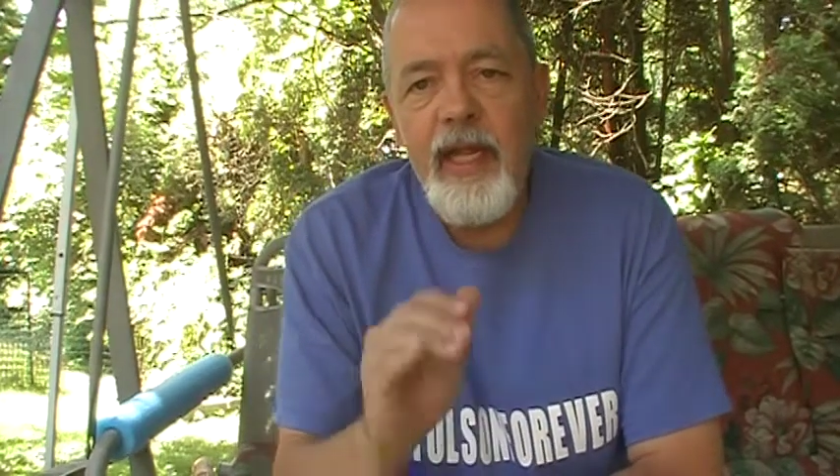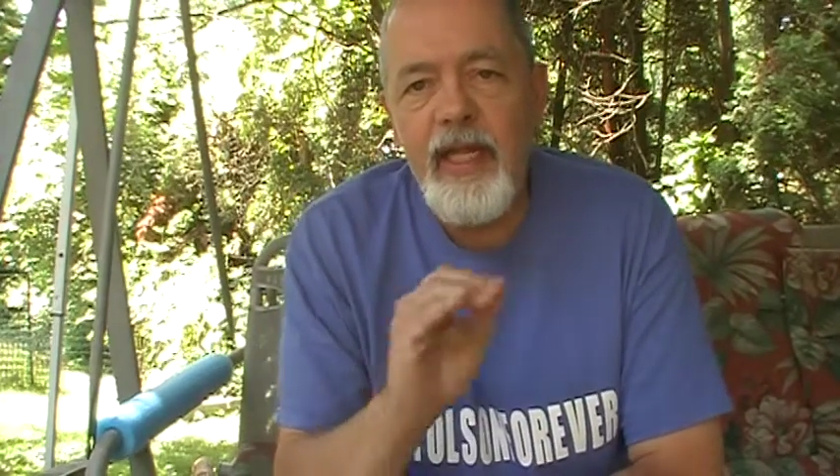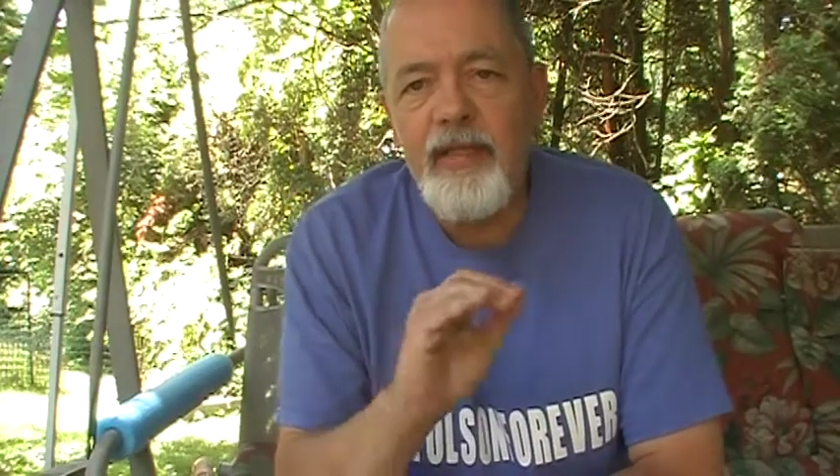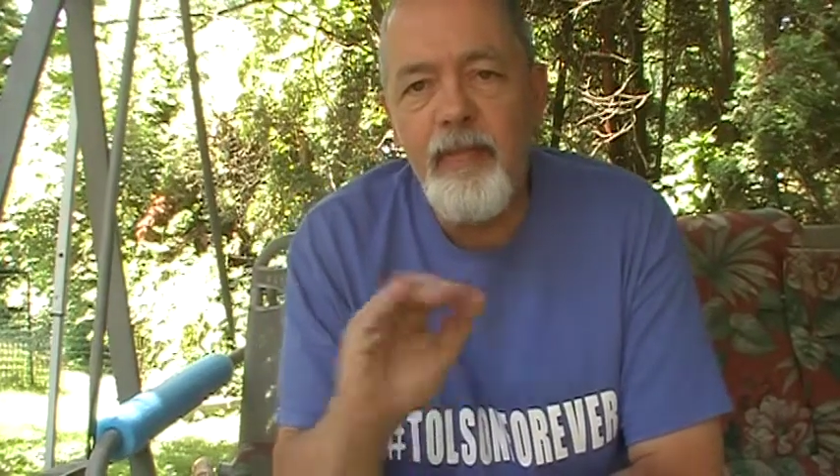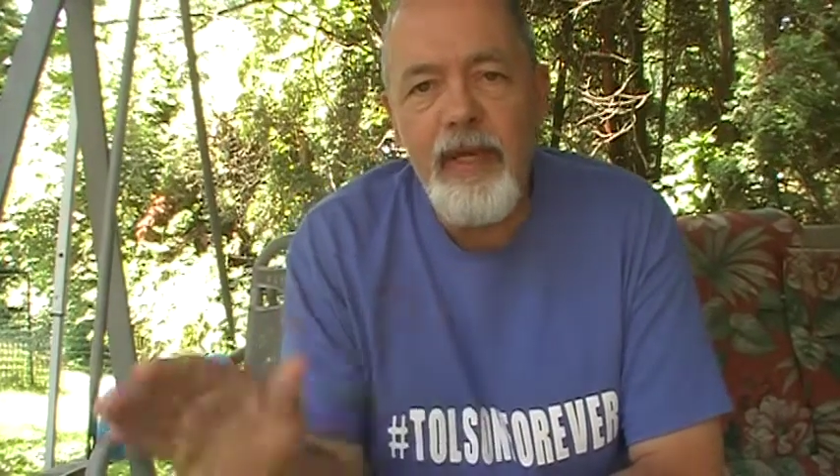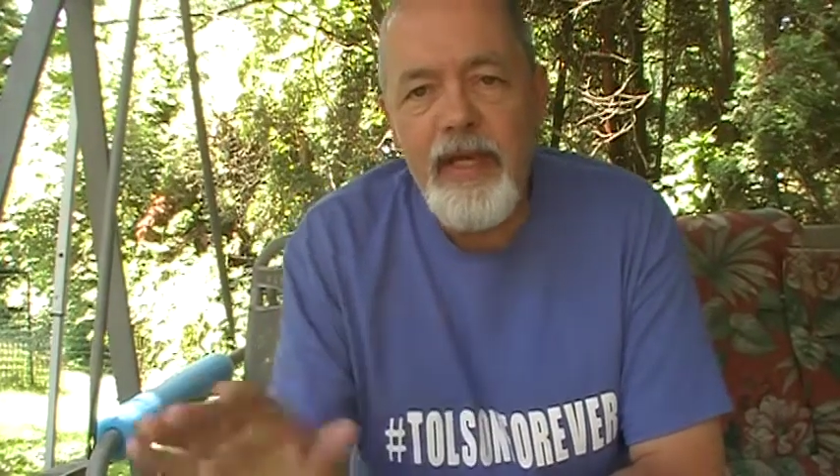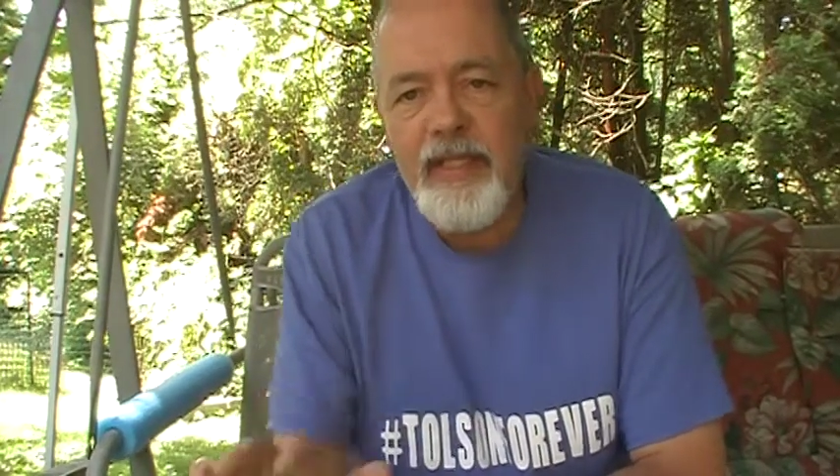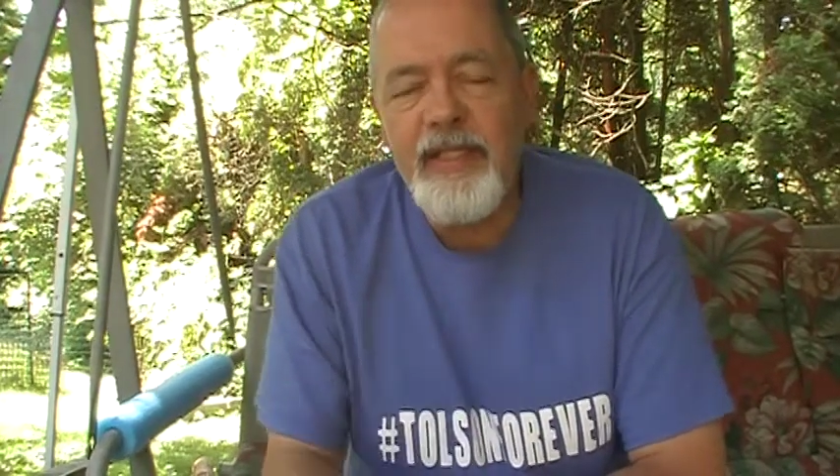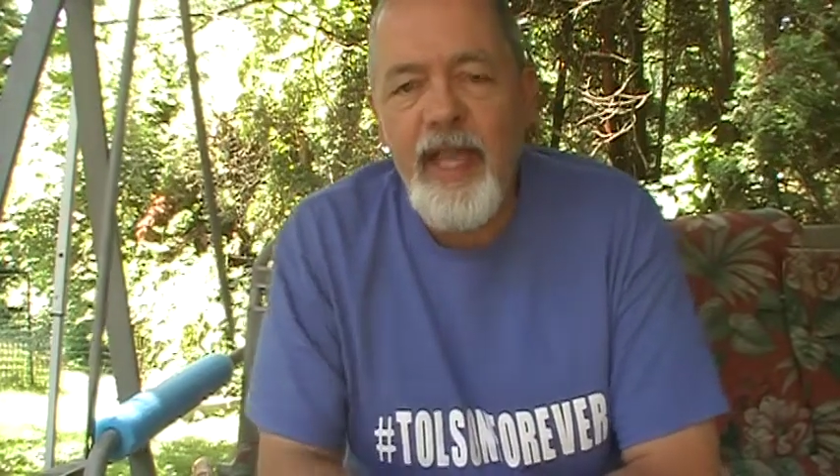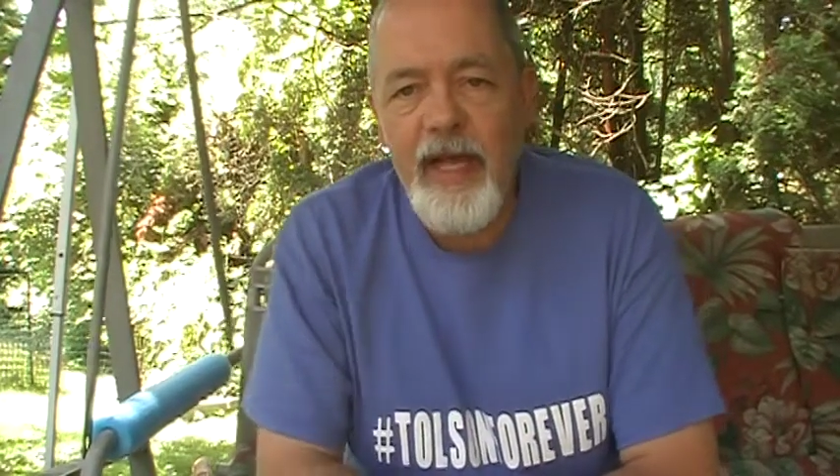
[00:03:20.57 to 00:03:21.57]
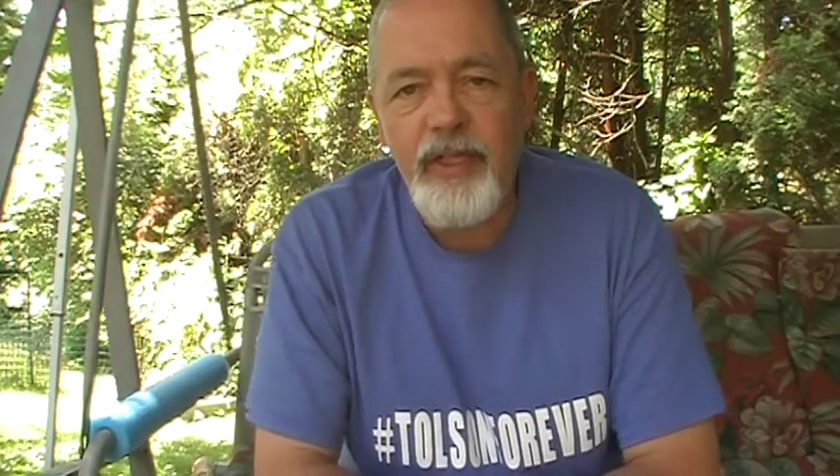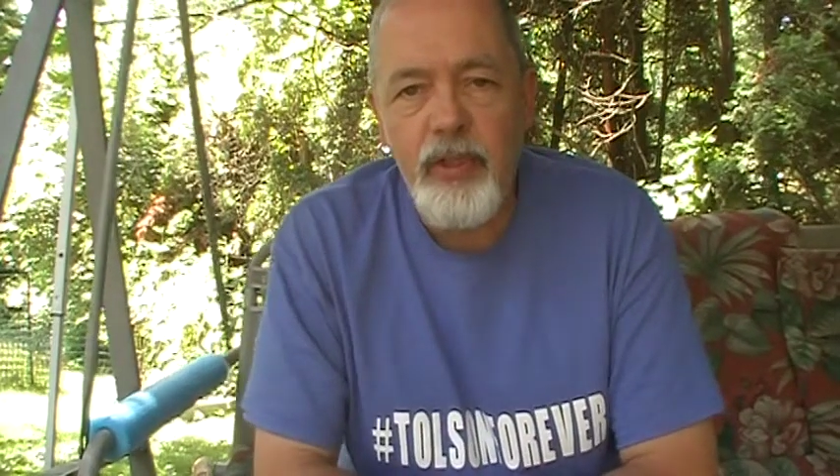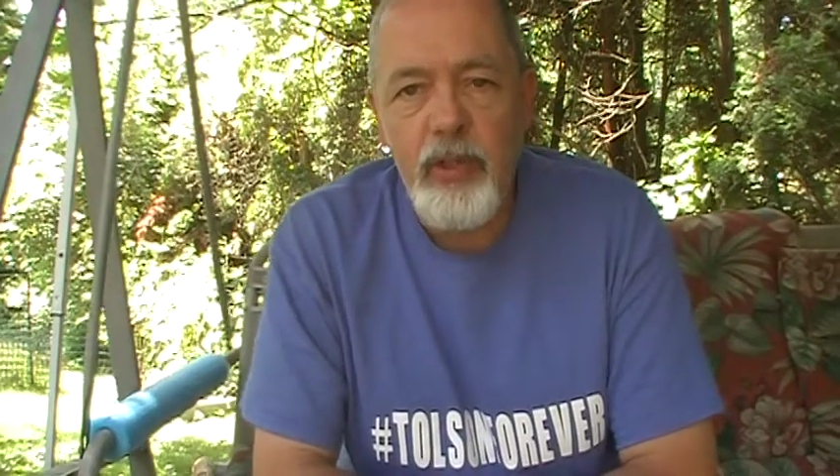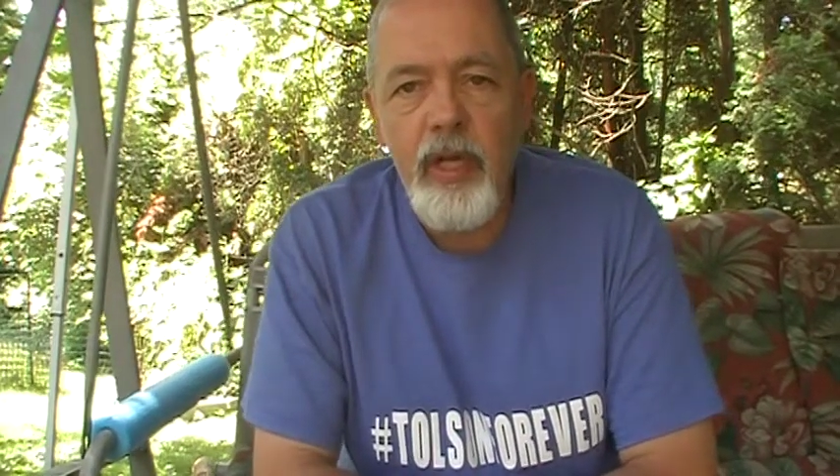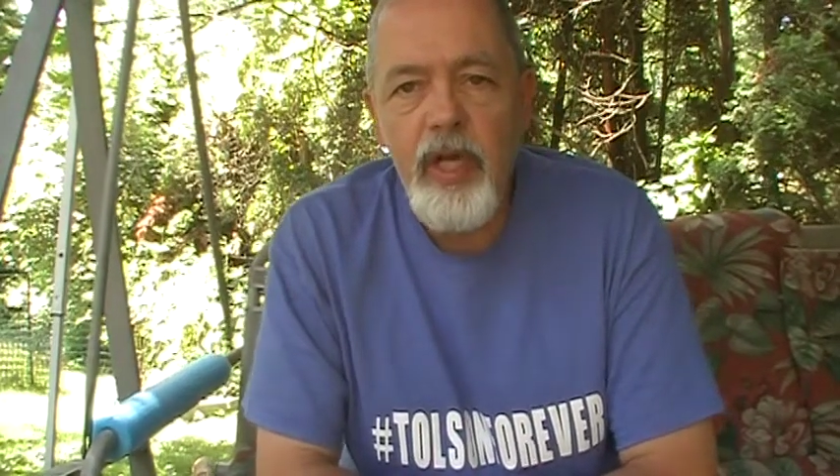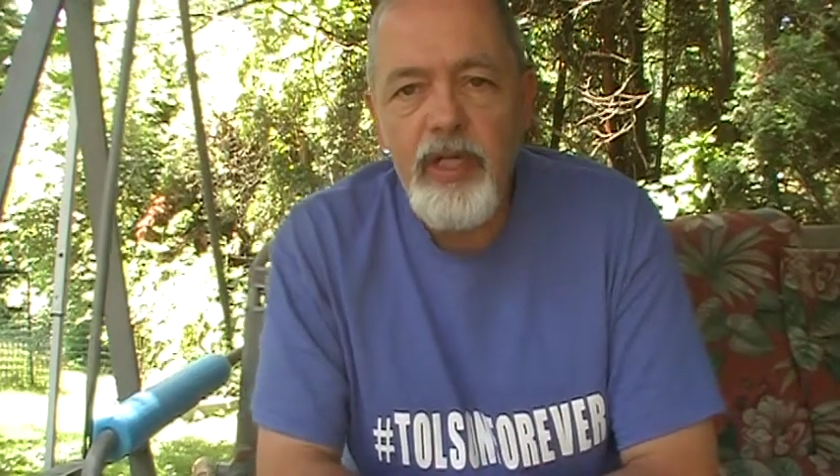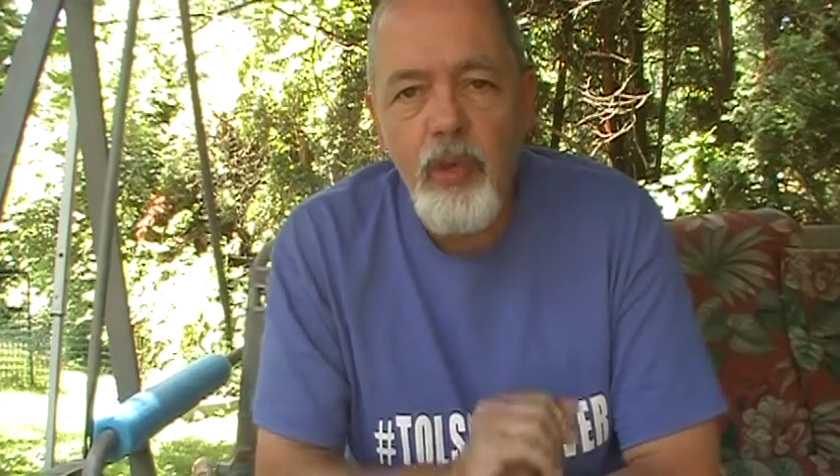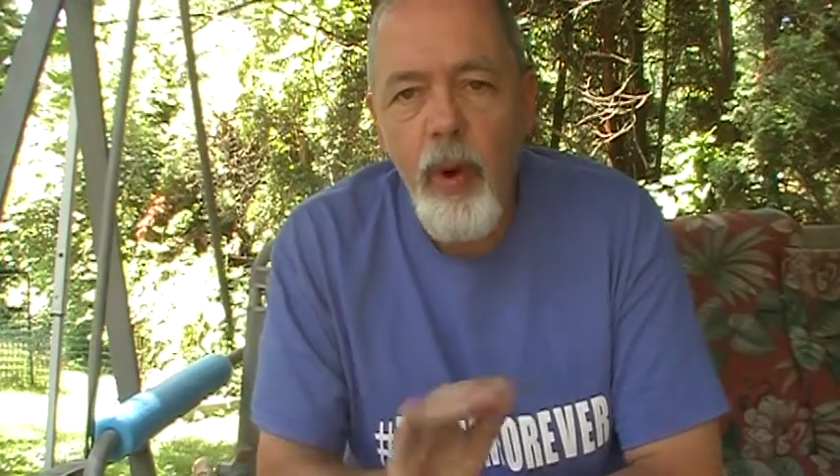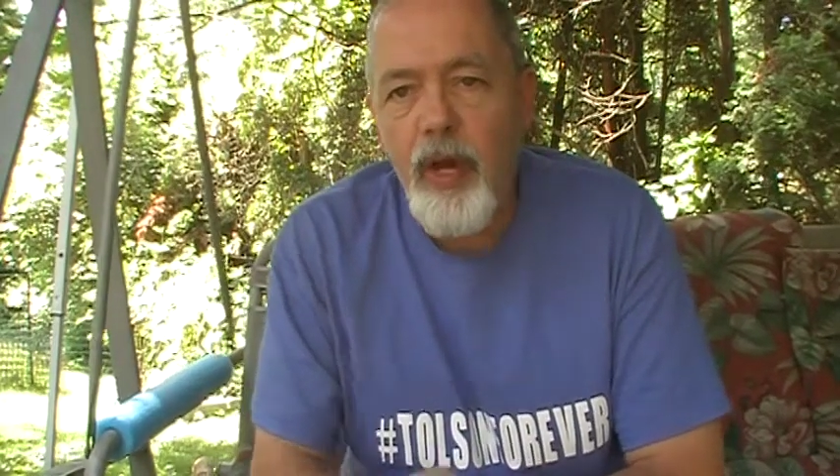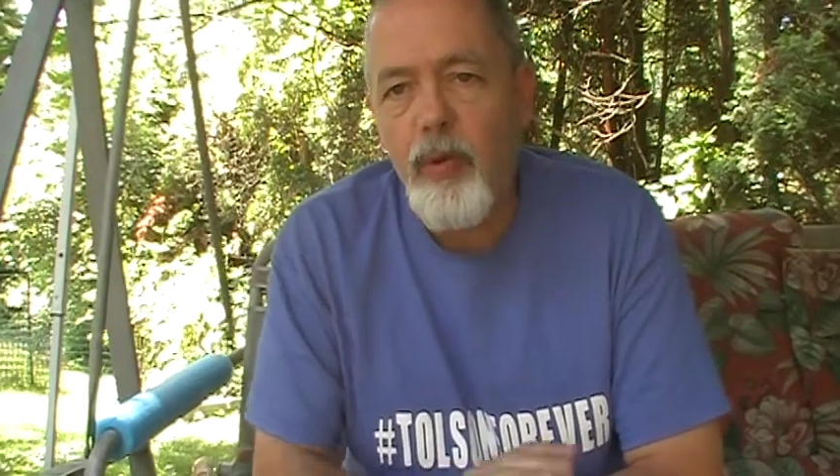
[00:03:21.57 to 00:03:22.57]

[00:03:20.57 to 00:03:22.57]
It's been a disaster. So why